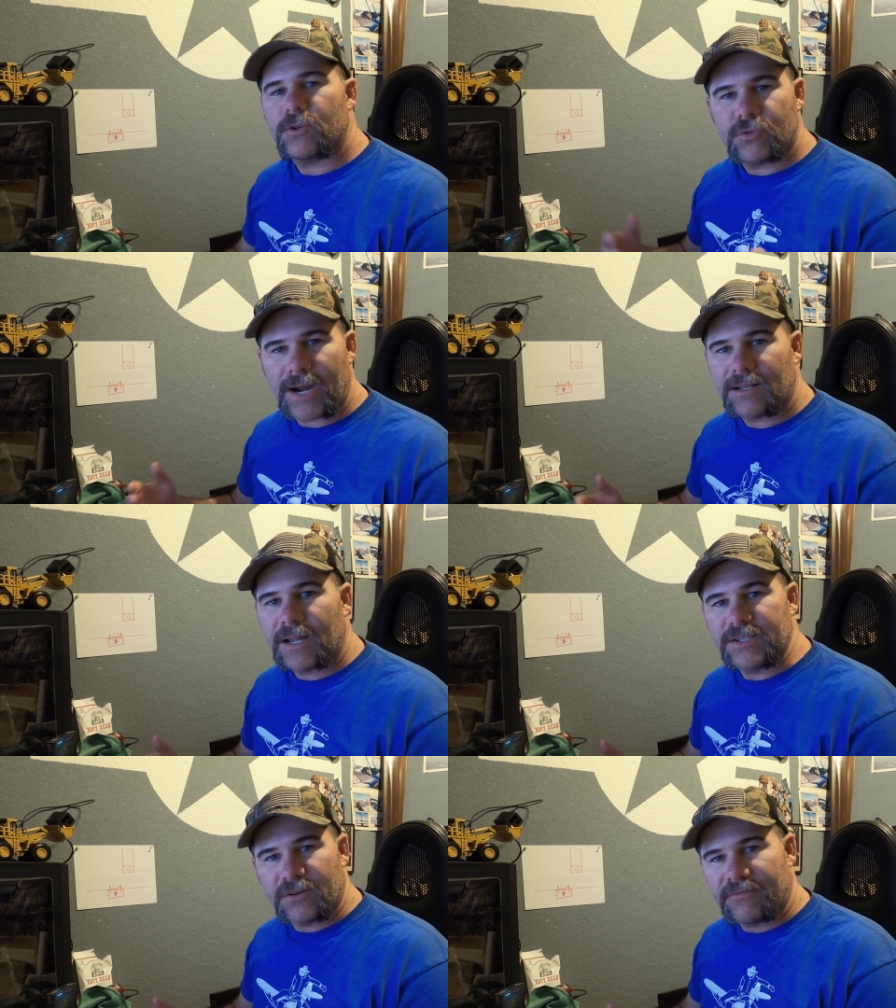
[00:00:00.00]

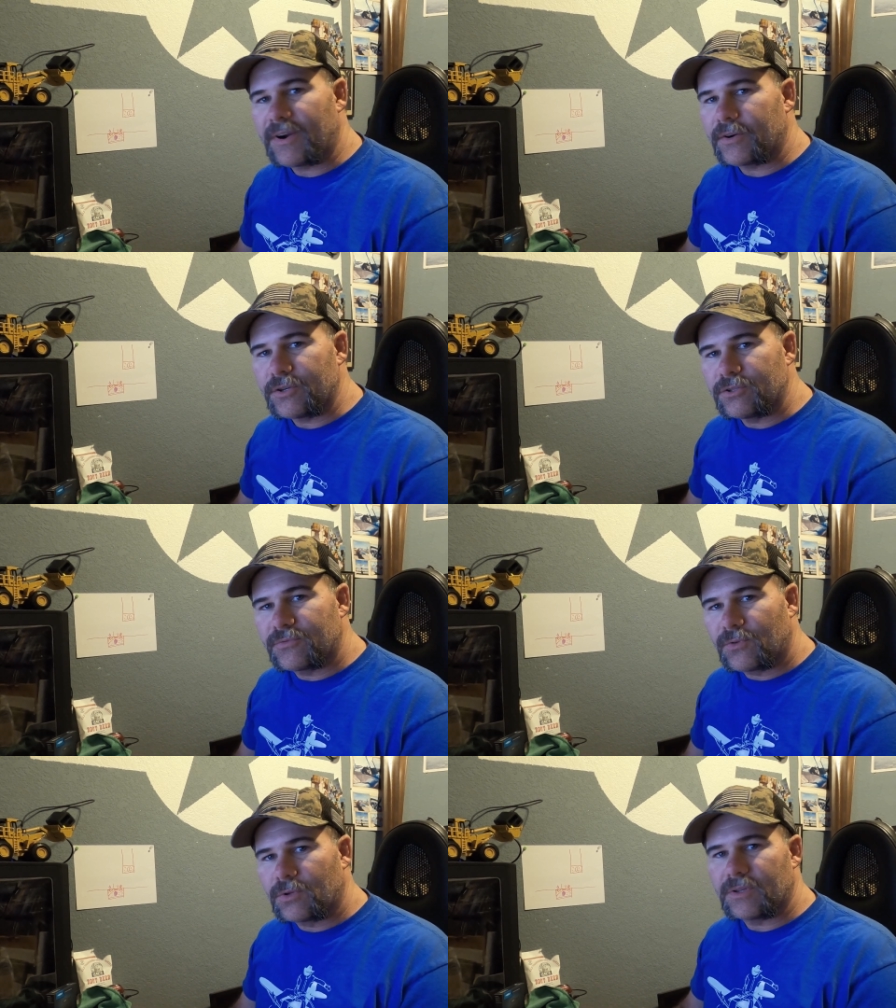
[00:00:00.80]
are very
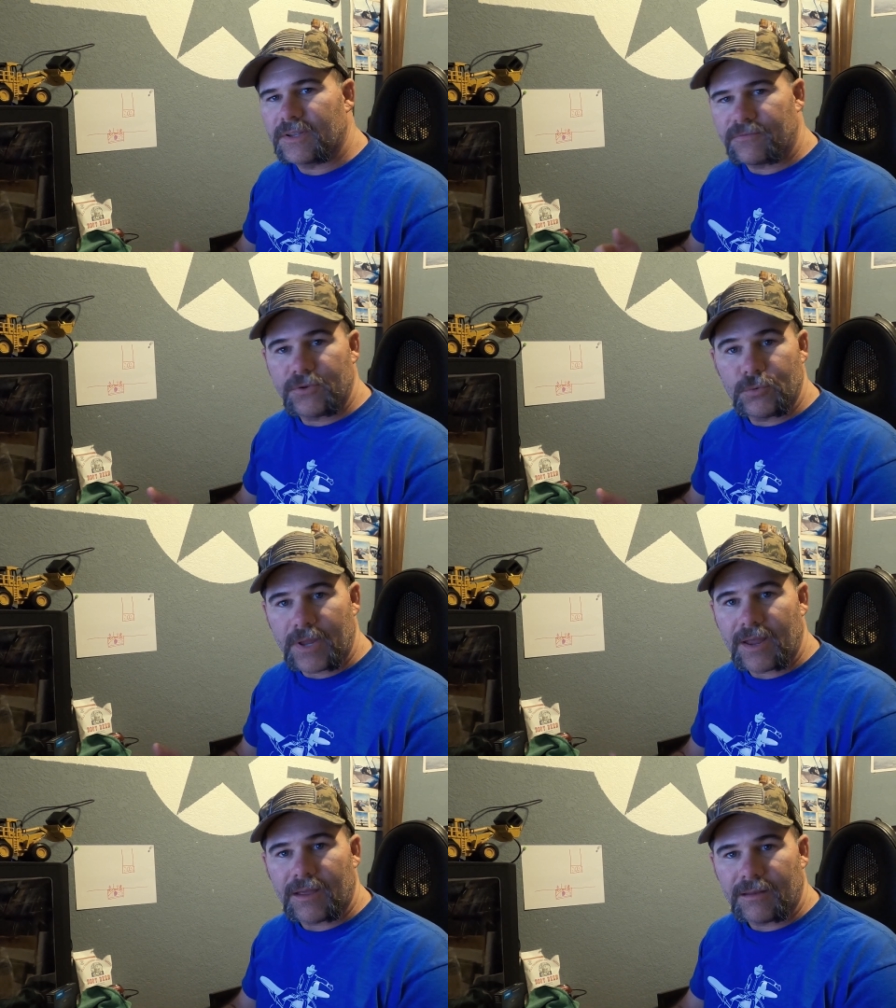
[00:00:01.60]
useful if
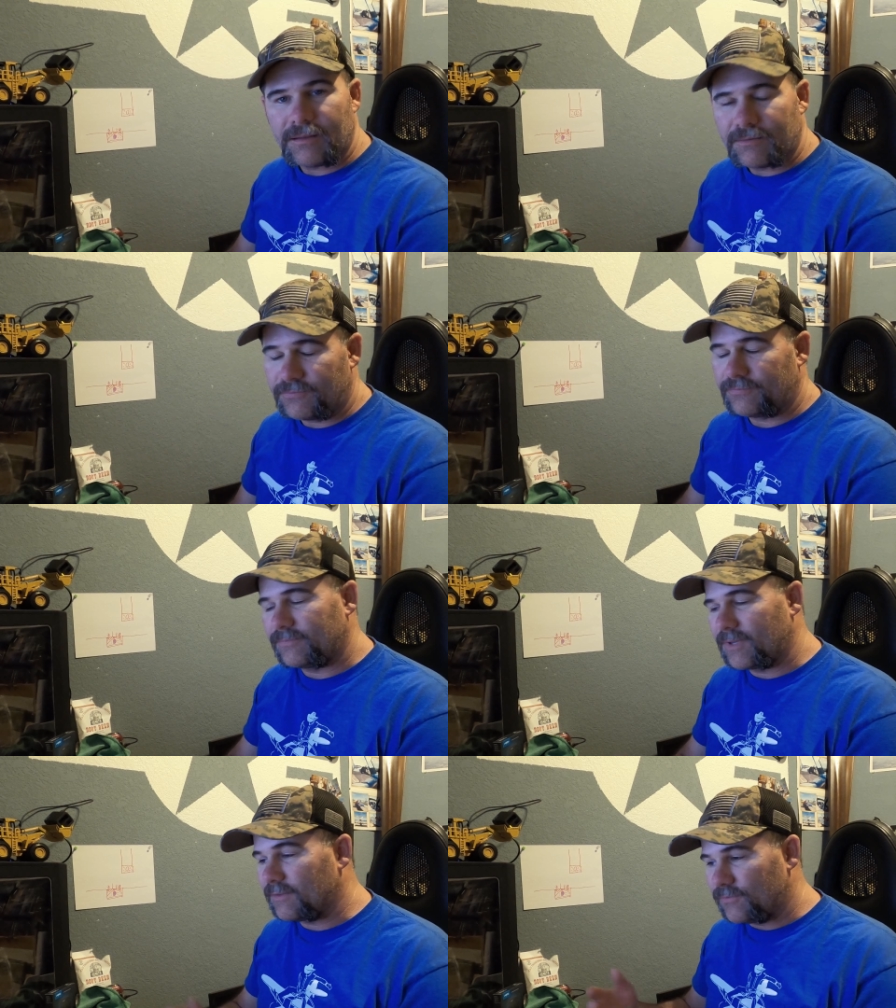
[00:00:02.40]

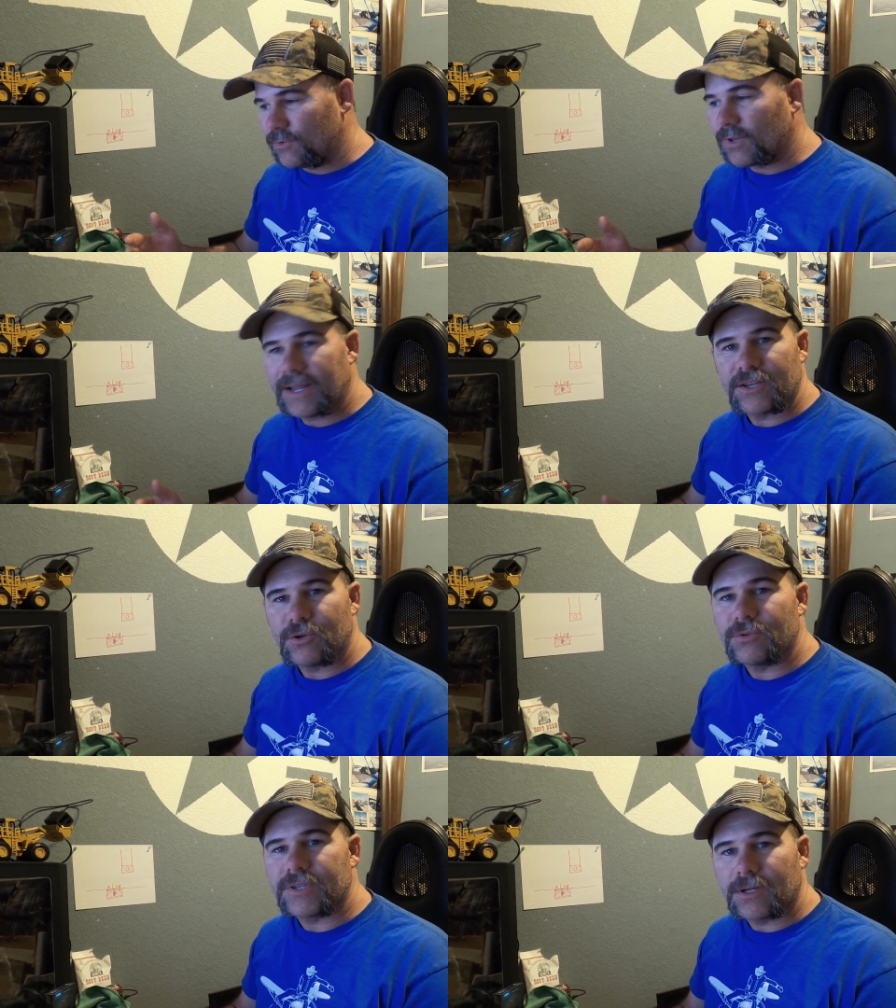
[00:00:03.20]
you like
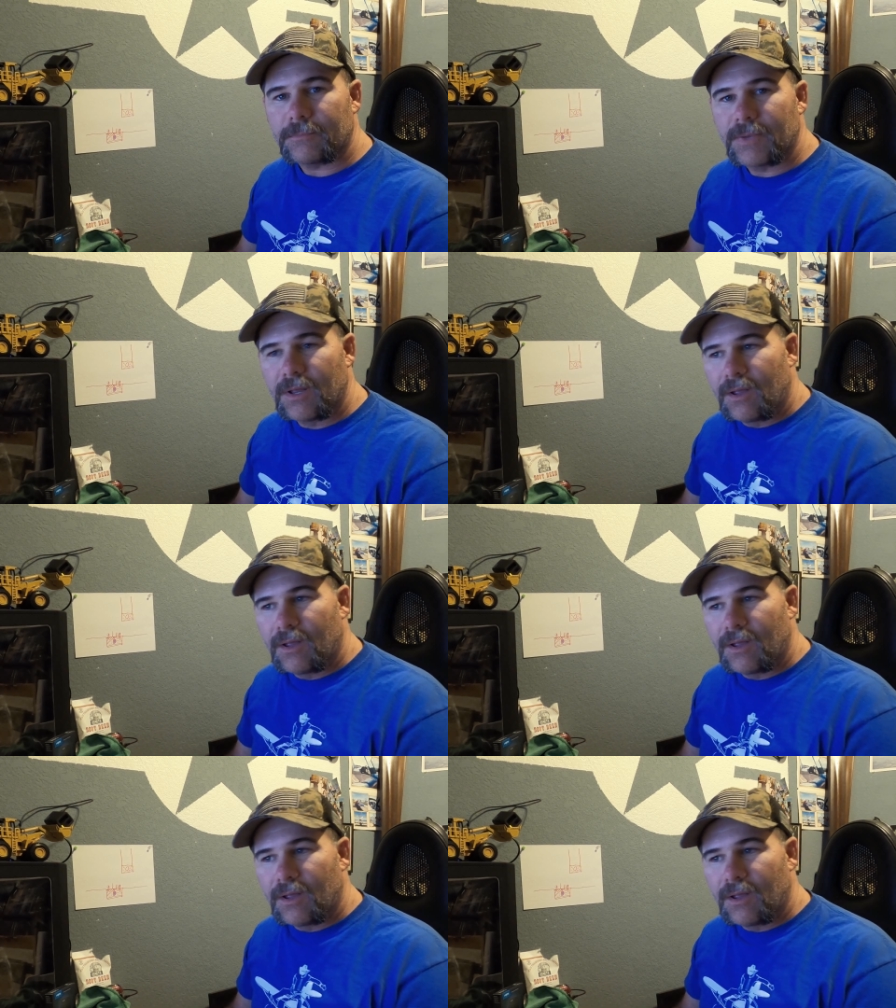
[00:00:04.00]
using them.